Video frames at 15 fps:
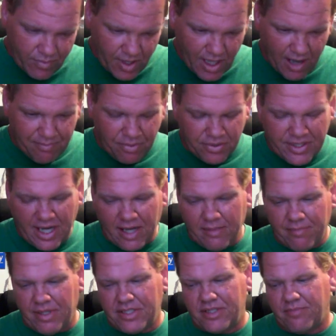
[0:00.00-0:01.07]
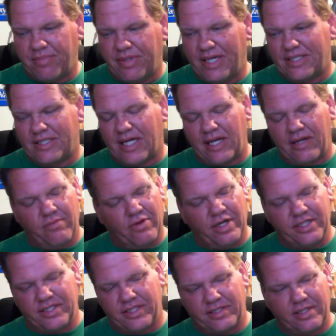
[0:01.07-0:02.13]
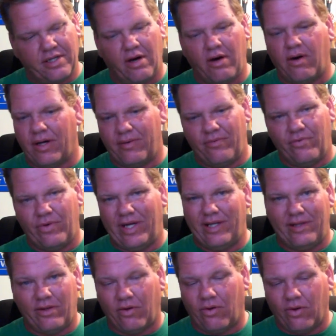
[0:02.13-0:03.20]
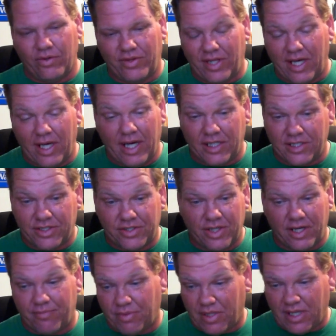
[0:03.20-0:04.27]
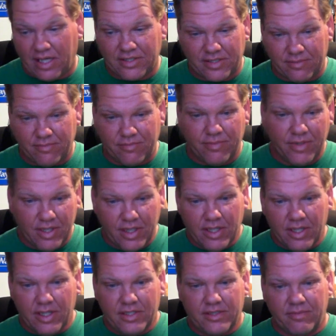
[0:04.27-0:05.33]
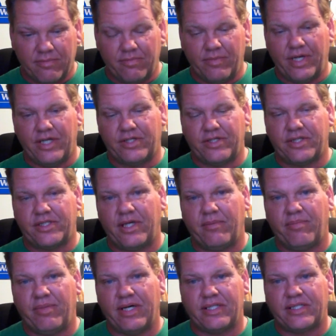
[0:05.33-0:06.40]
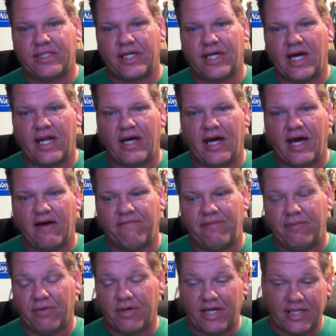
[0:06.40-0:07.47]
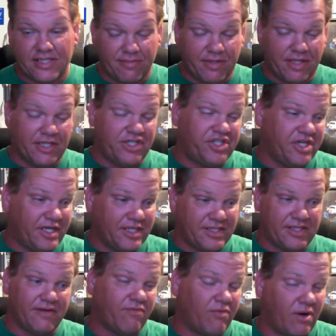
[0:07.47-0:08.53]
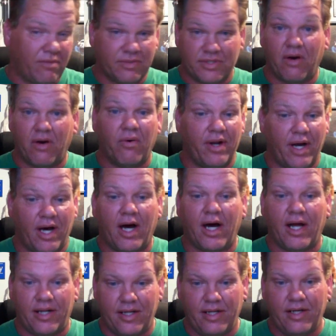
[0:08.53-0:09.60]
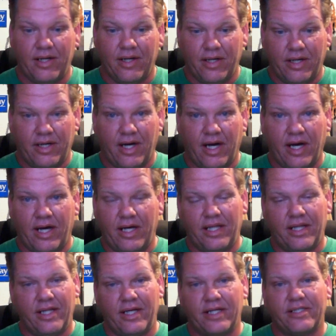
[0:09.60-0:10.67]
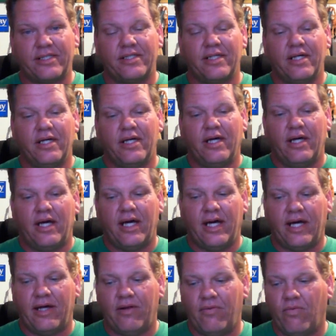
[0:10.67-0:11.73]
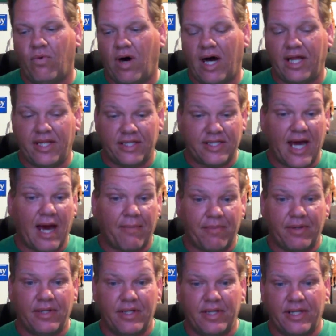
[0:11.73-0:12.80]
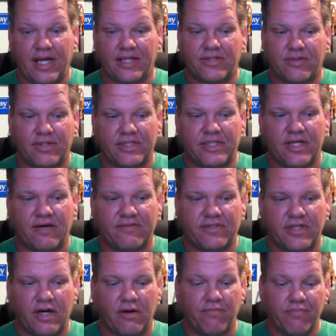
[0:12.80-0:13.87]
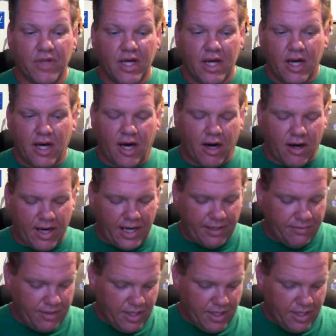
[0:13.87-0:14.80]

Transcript: I pulled out a bunch of bits. I didn't want to just go and read the whole thing. I just tried to pull out some some interesting bits to kind of have people get some of the gist of what was going on uh, in this and why this happened and that sort of stuff. So, all right,